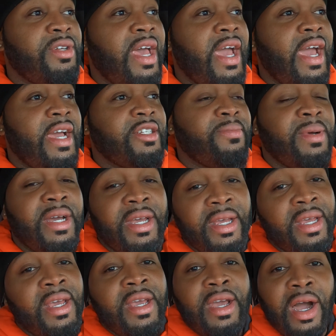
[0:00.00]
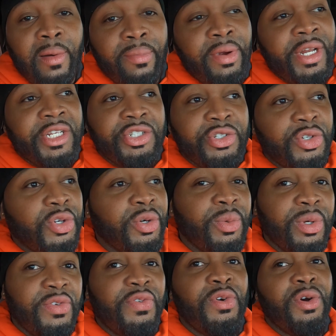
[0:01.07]
dash. But I'm pretty sure
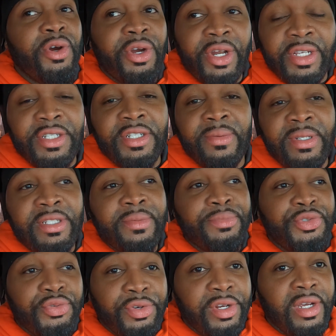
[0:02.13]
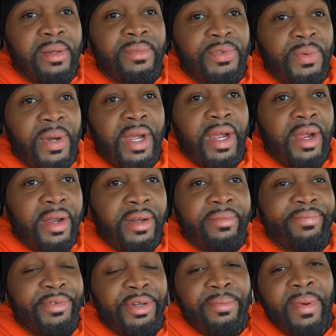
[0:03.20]
with Ford, there's going to be some trims where
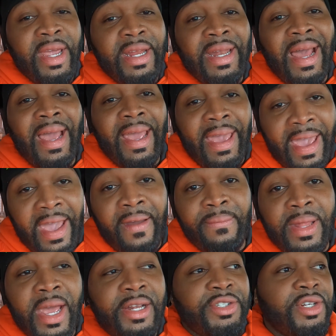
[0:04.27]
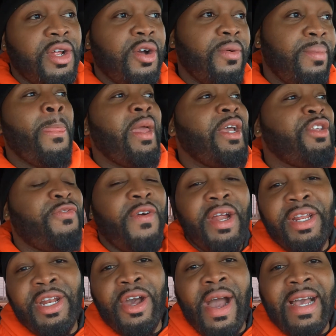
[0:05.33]
you may not have that, you know. It's
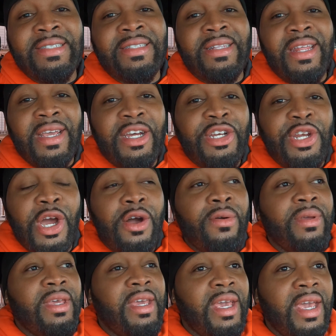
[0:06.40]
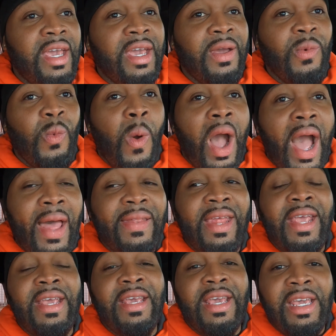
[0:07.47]
funny though, I still don't get why
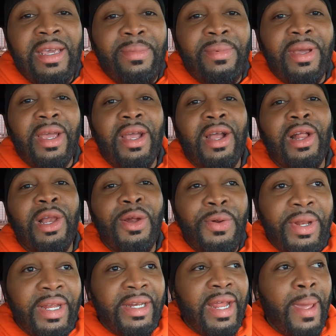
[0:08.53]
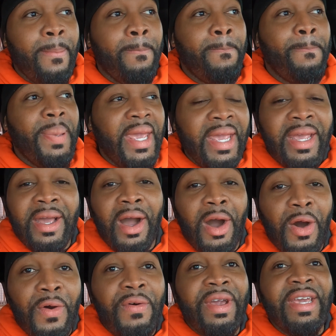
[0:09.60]
they keep including that big
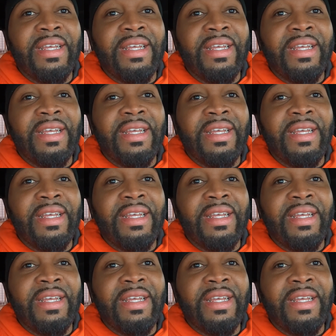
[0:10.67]
old